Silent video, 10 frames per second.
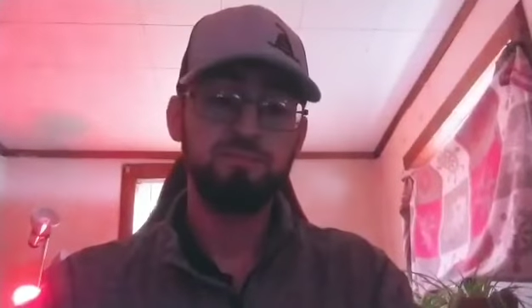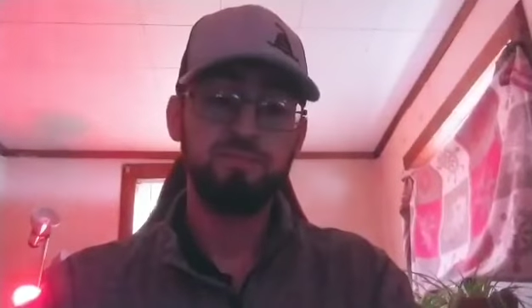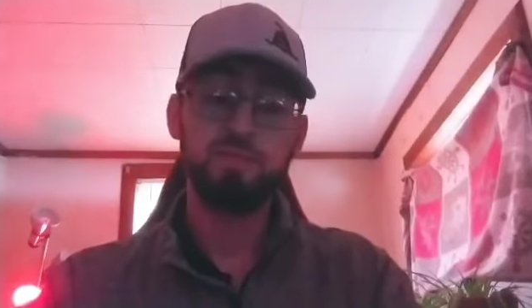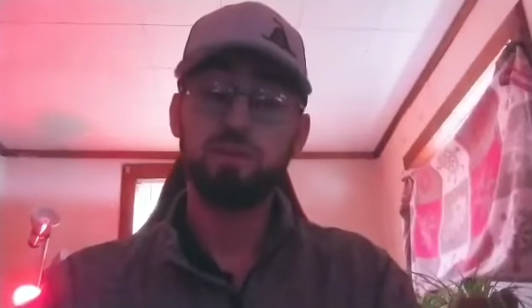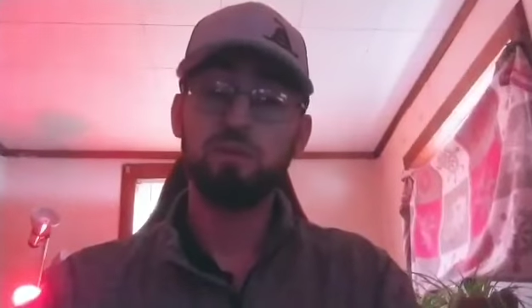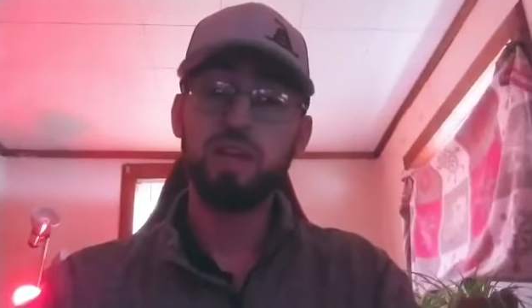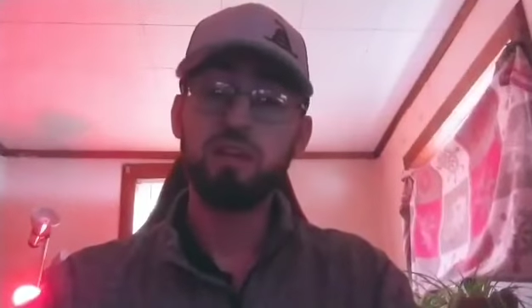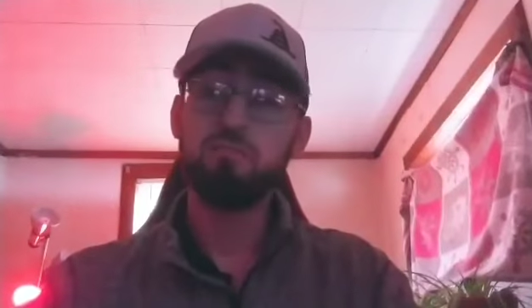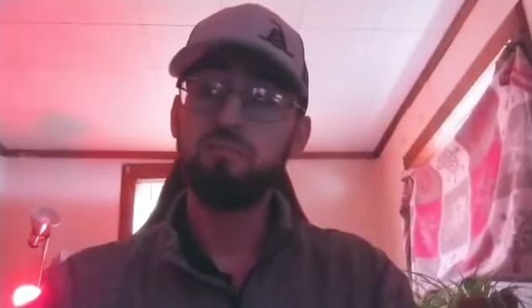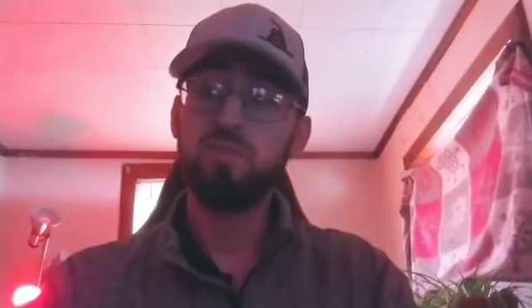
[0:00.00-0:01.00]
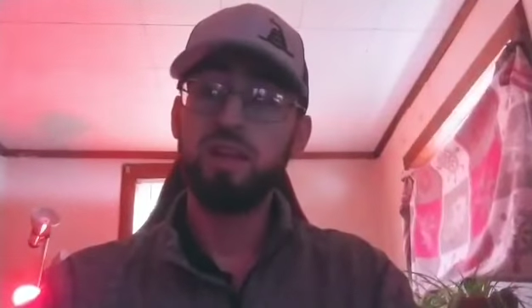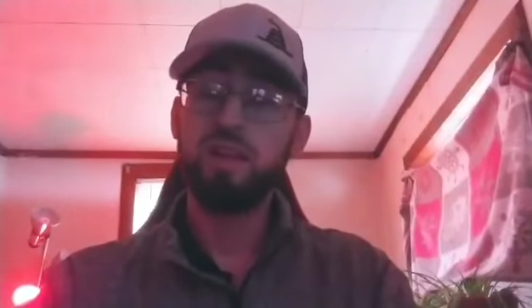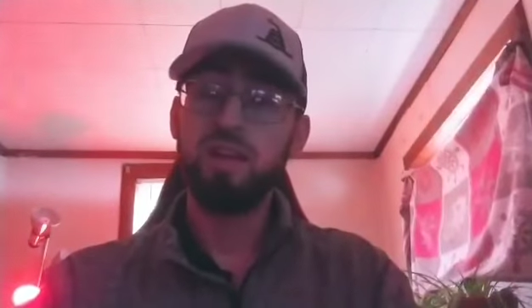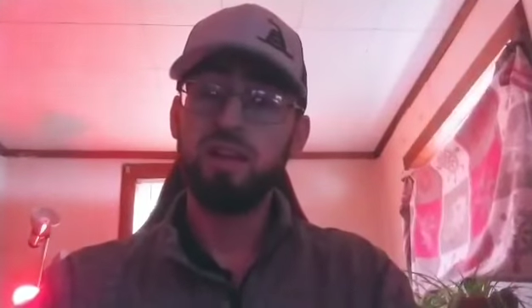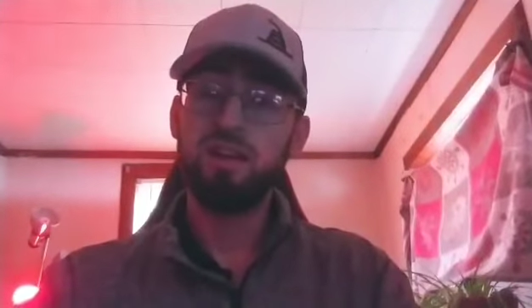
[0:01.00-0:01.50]
Until then,
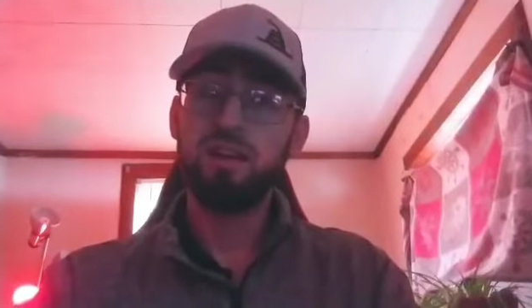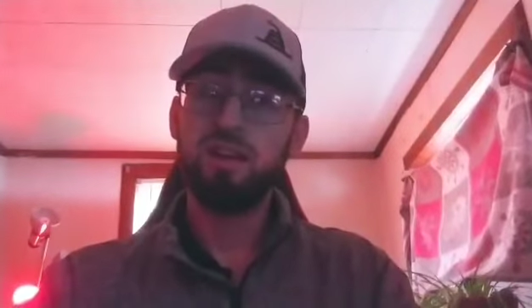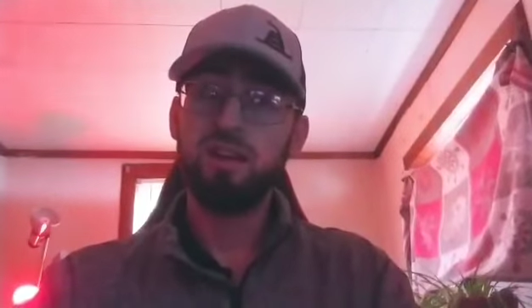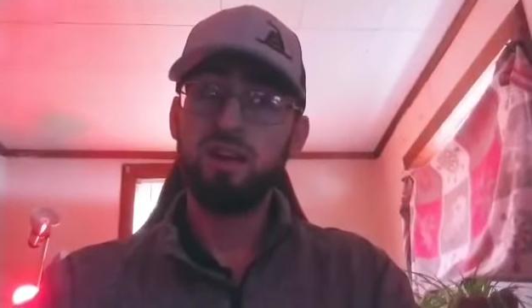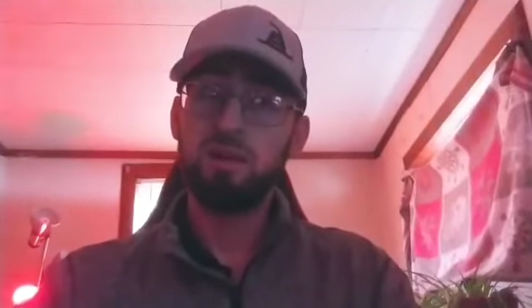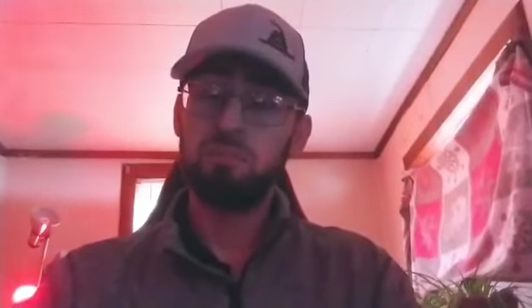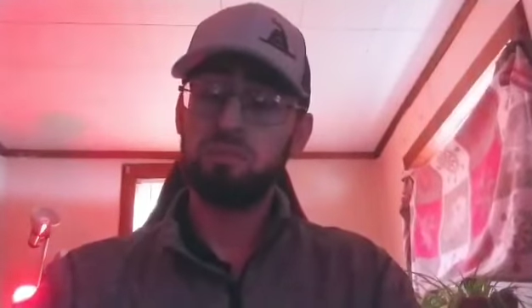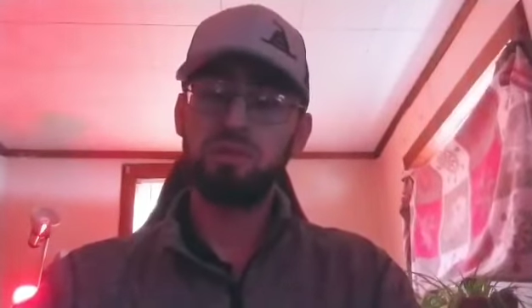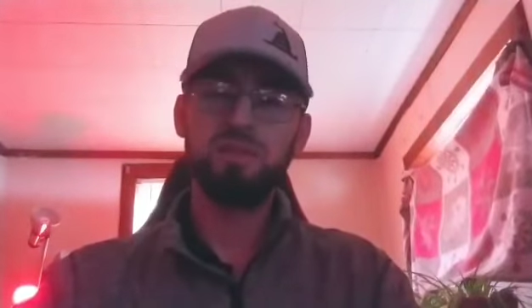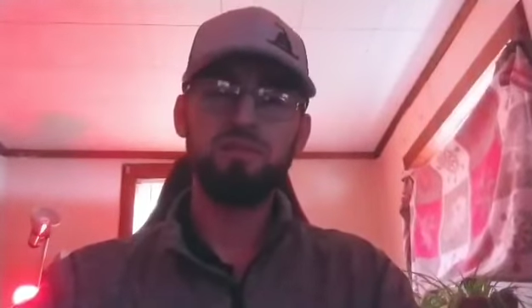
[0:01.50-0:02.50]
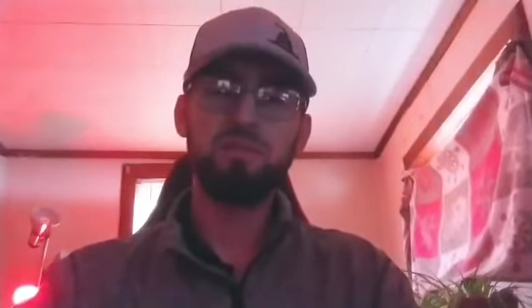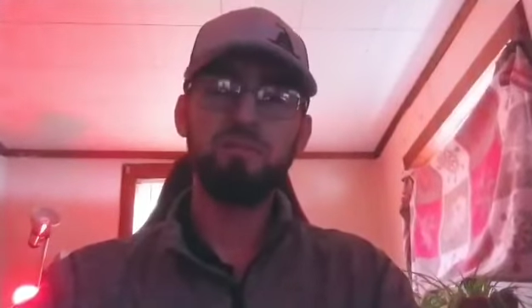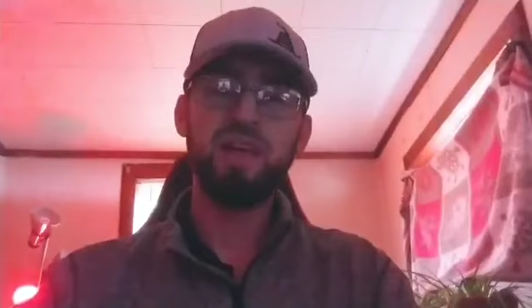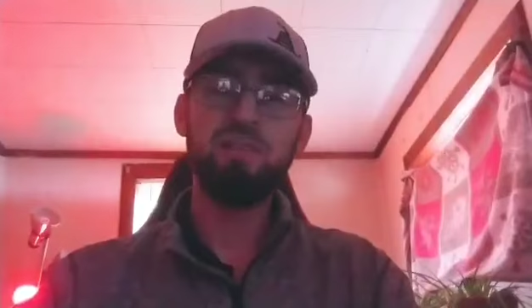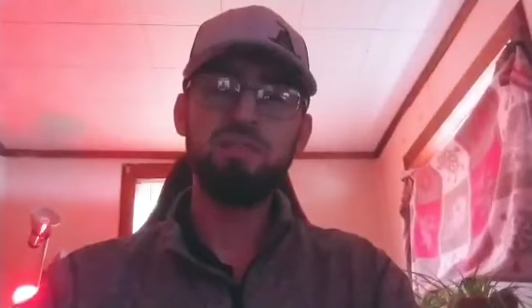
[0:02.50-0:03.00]
believe there
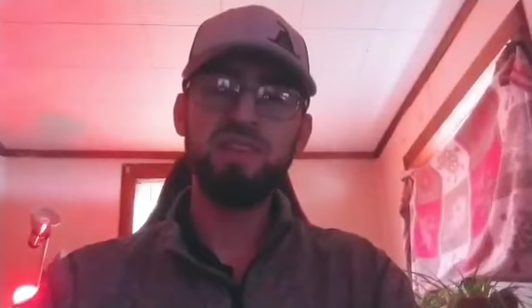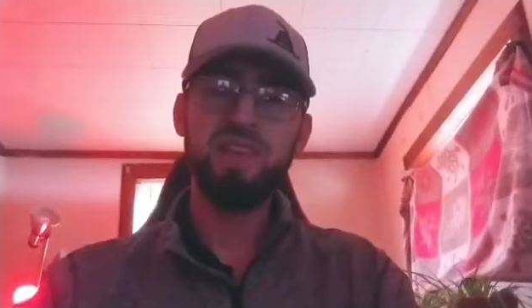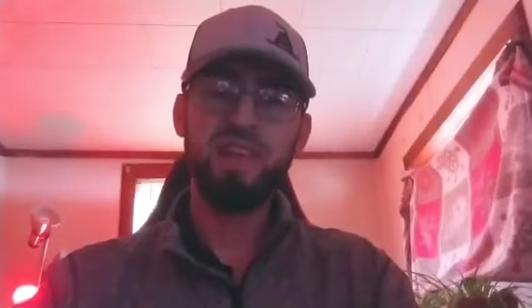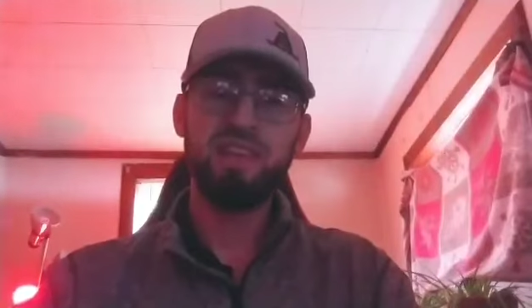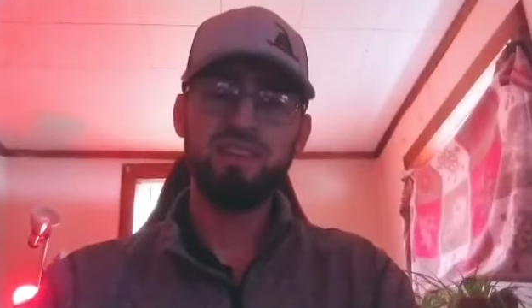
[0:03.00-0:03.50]
may be